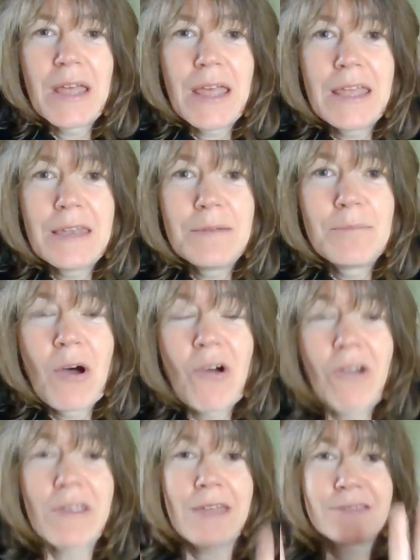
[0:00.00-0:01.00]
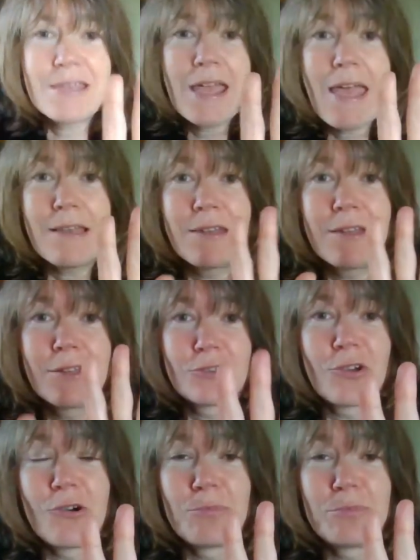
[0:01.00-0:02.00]
in my 10
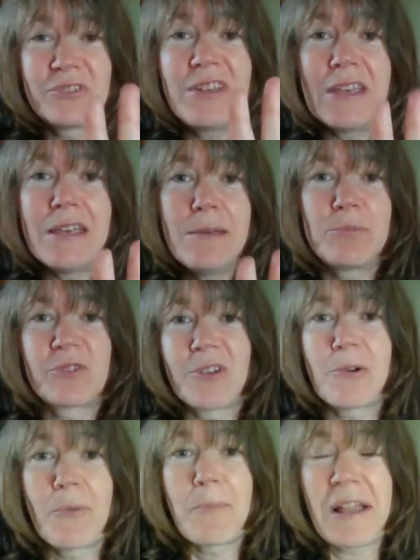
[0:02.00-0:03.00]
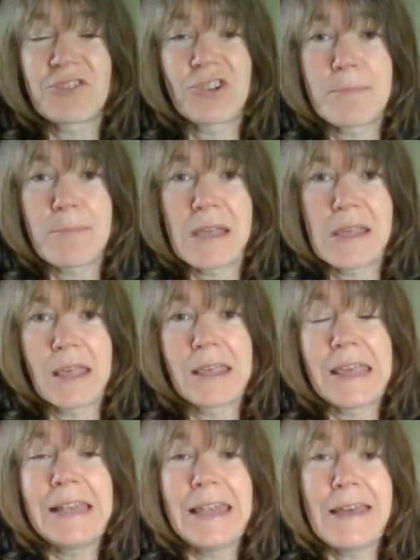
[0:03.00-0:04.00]
top tips. So I'm actually making
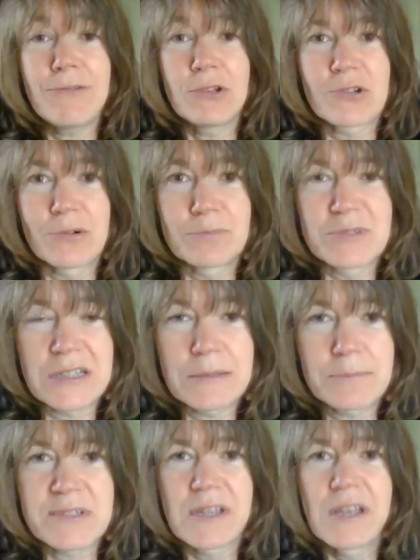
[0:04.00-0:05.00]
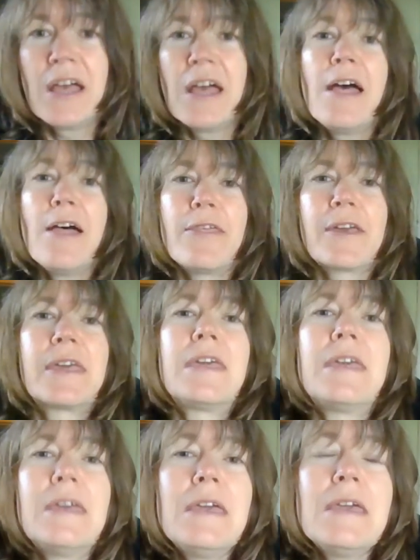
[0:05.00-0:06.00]
it 11 top tips. The
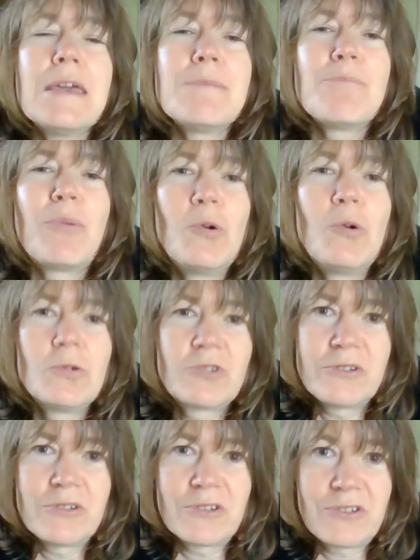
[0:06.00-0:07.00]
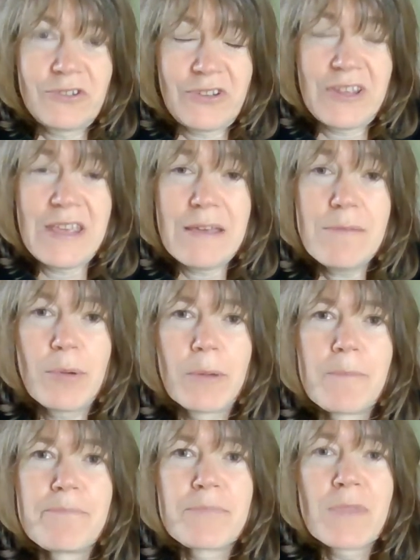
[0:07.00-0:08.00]
key important tip,
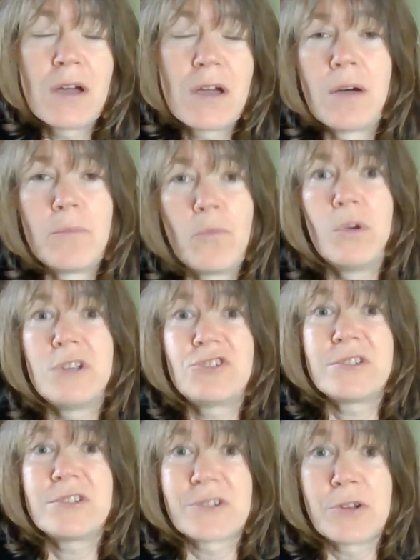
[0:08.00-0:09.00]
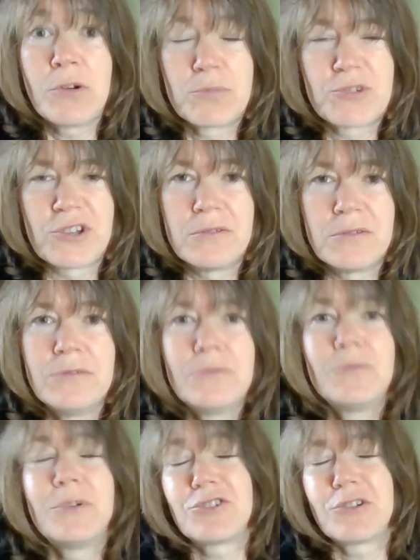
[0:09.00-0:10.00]
which is an option,
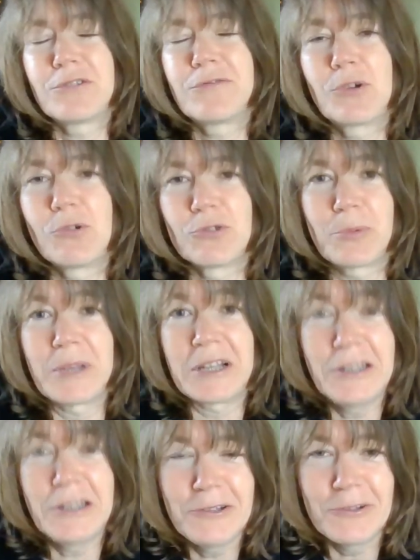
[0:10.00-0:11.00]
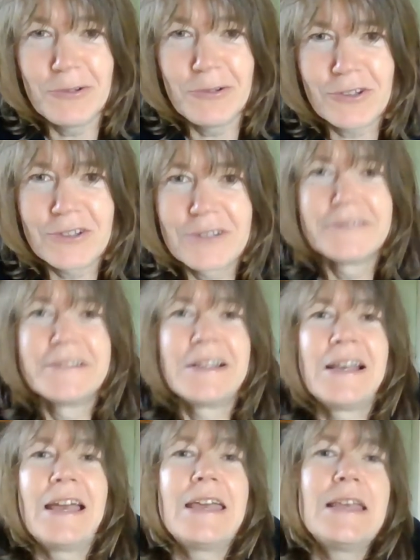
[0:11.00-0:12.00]
which I forgot to include,
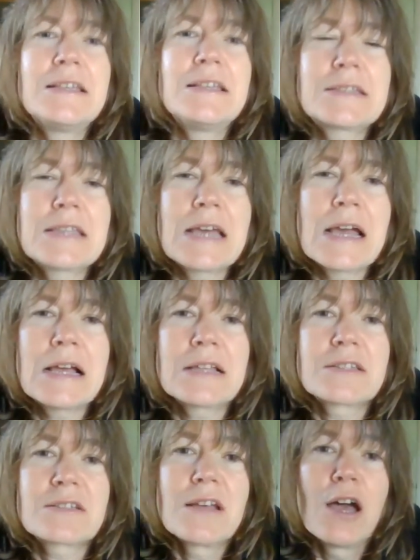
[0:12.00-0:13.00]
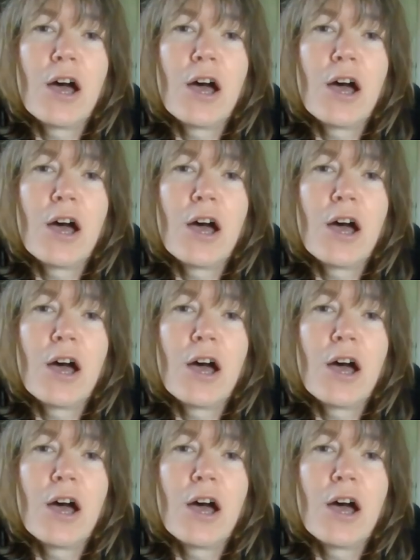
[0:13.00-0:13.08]
is that